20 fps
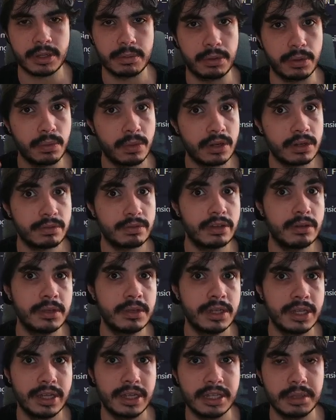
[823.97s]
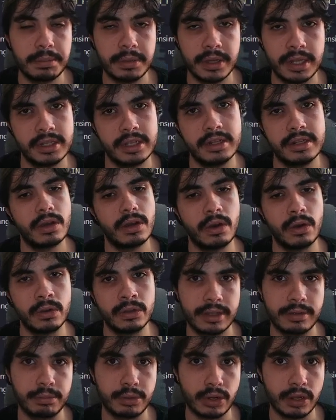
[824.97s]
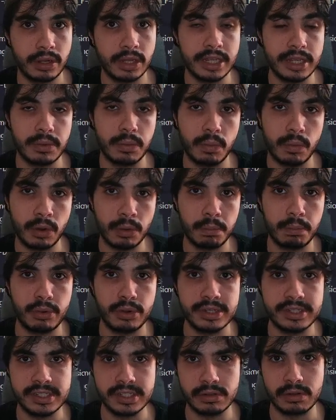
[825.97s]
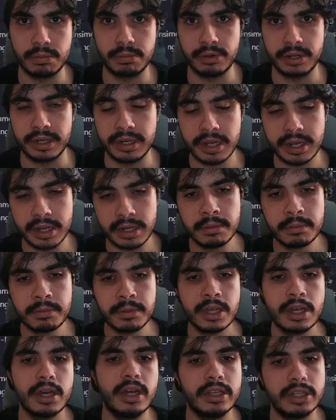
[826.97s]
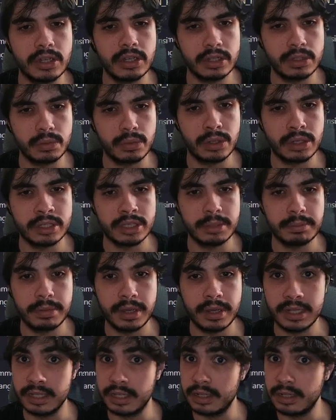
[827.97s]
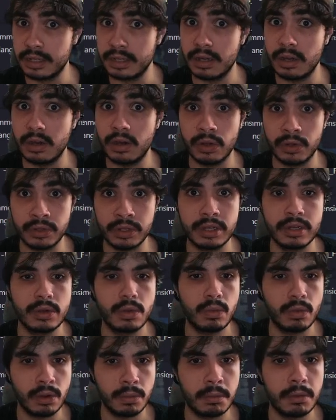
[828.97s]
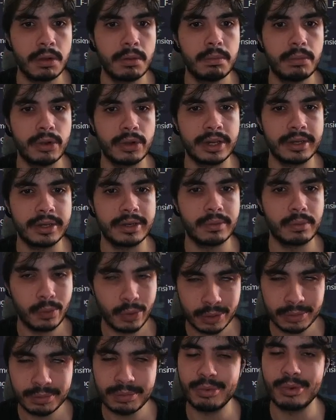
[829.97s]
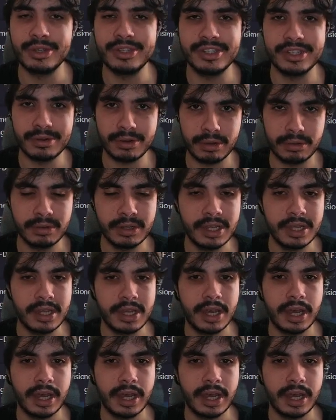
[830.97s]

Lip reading: but one of them depended on broadly 1.0.9 and the other one depended on 1.1.0,